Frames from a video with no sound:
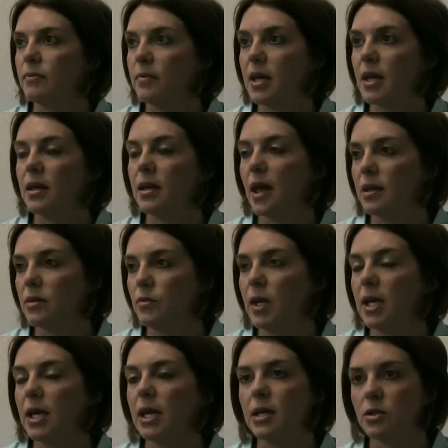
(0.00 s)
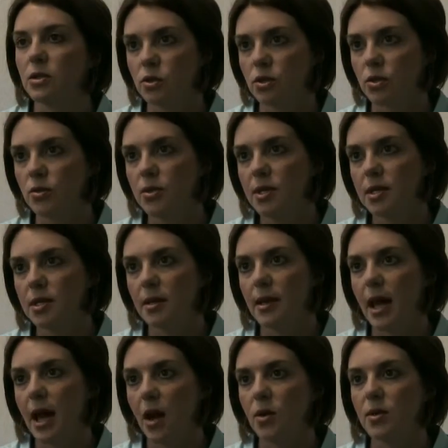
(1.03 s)
again, we get introduced in the
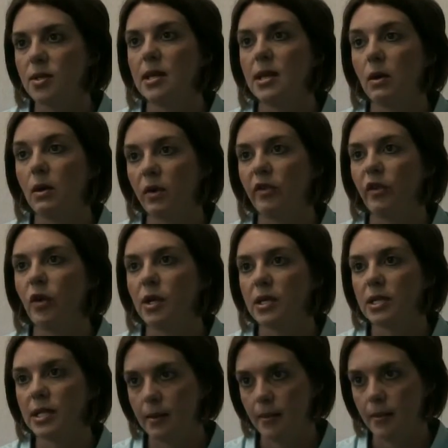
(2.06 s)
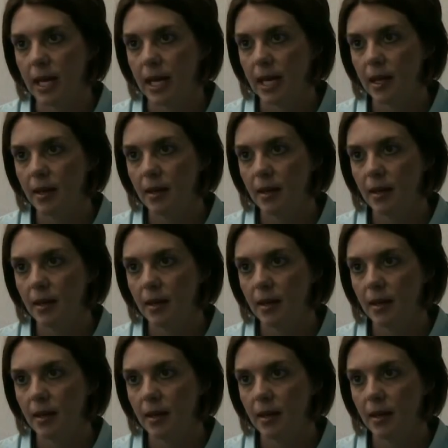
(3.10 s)
House, and they refer it to committee.